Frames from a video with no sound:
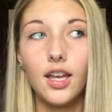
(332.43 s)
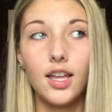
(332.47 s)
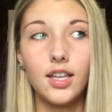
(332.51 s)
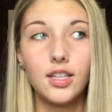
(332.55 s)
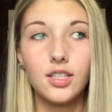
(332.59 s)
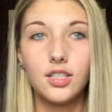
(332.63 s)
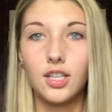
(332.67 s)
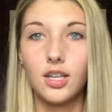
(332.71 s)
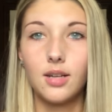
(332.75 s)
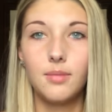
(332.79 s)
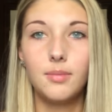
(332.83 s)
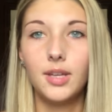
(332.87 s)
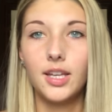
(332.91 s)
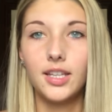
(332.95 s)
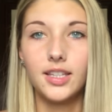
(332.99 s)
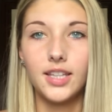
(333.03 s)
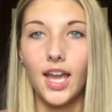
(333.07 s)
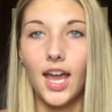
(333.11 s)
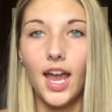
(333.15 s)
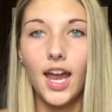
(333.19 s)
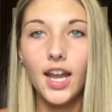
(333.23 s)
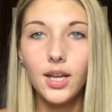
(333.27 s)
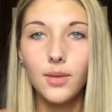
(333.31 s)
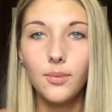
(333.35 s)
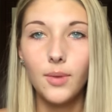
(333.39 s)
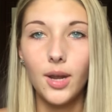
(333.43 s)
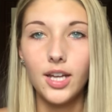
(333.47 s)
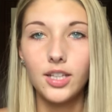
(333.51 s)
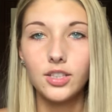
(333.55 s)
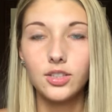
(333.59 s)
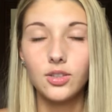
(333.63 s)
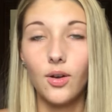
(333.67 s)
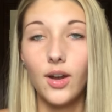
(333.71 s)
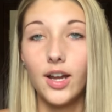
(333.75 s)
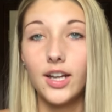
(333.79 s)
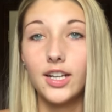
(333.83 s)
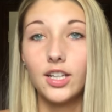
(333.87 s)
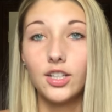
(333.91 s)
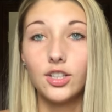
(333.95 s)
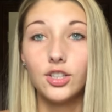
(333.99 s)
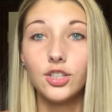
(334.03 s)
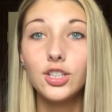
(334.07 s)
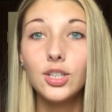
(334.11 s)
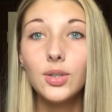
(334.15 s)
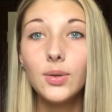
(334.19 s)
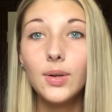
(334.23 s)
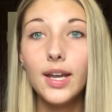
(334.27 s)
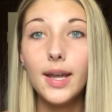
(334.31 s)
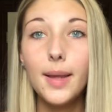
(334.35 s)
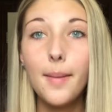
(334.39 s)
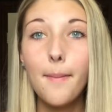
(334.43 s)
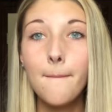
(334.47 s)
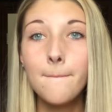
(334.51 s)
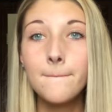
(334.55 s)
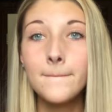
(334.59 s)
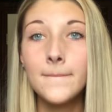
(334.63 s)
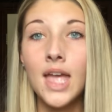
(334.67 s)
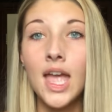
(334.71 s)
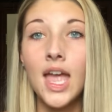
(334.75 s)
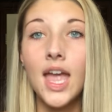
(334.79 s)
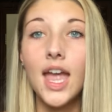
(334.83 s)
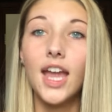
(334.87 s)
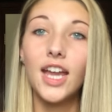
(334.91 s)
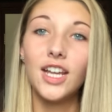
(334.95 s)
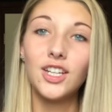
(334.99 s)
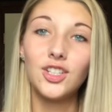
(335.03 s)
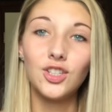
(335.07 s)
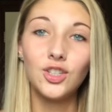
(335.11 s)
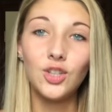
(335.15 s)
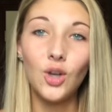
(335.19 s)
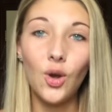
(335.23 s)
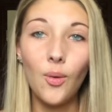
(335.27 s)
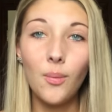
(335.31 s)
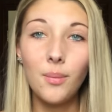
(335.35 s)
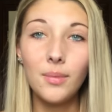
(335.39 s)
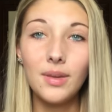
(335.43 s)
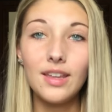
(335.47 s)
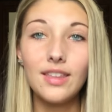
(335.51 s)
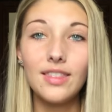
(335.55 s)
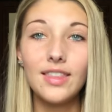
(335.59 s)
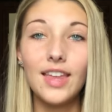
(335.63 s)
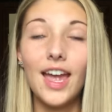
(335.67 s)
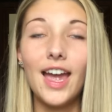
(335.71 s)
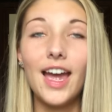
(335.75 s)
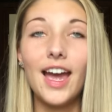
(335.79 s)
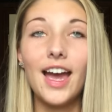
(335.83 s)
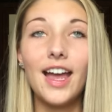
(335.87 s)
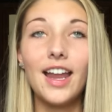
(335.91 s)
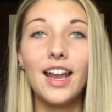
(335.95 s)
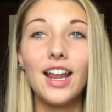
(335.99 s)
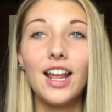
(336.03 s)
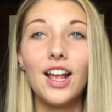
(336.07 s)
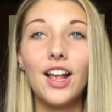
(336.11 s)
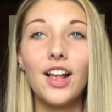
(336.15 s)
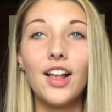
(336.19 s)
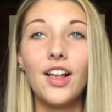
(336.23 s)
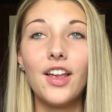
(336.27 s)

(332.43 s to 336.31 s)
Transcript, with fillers: it's gonna be like that anyway? So I didn't do it. And she told me that